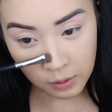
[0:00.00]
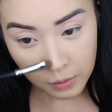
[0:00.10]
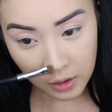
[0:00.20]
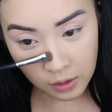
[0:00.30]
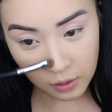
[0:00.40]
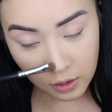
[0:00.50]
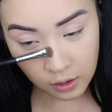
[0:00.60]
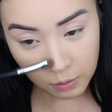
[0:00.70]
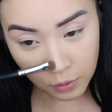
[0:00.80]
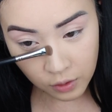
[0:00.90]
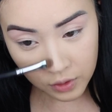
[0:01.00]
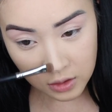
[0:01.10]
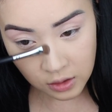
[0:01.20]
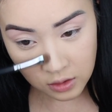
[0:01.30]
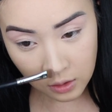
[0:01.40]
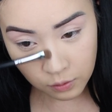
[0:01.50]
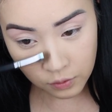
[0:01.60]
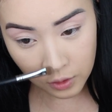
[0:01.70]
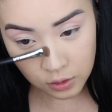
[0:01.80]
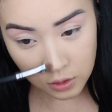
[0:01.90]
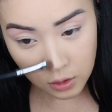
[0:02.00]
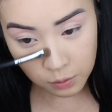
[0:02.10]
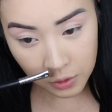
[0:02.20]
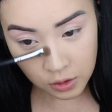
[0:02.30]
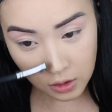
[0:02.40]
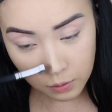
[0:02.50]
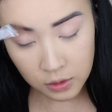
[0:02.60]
But Morphe sells them for super cheap.